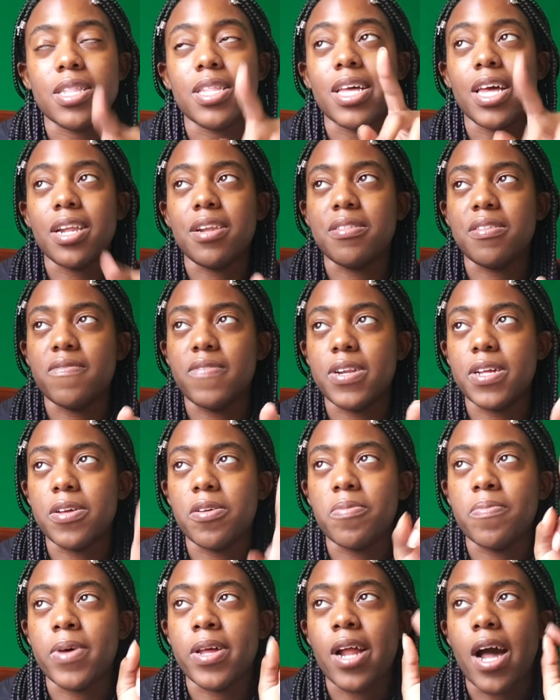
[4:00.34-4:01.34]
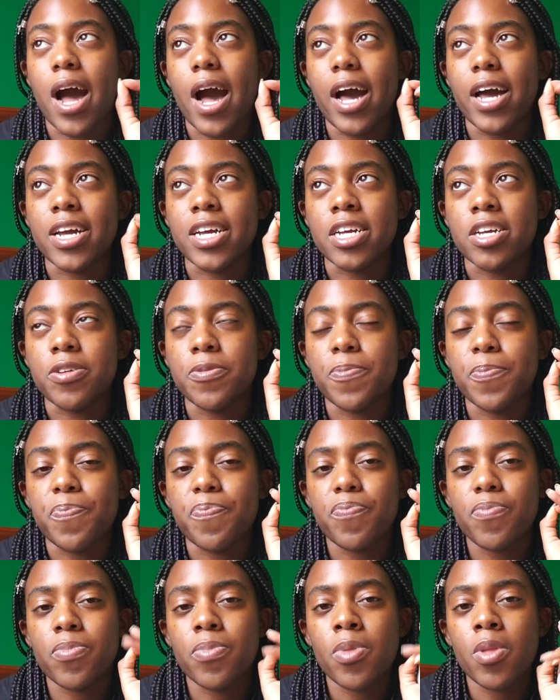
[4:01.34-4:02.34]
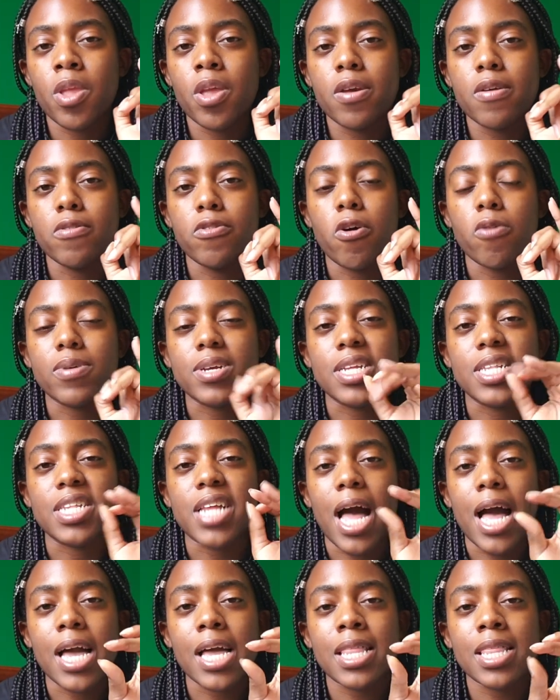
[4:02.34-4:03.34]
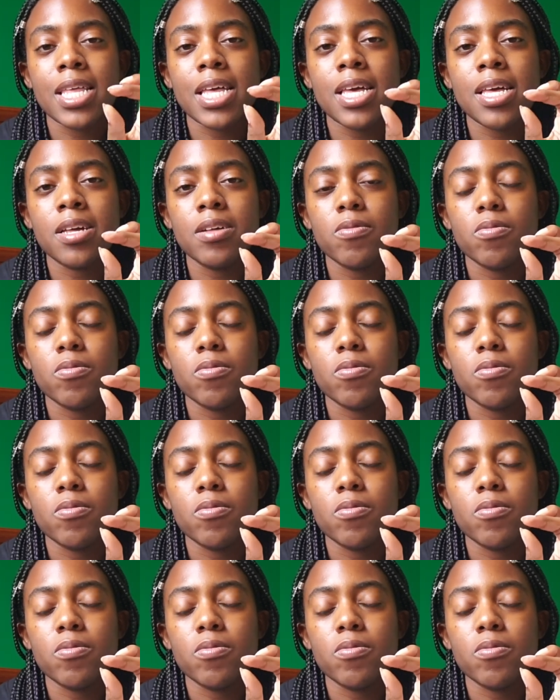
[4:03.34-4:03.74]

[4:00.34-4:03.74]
the end of the video, but I know exactly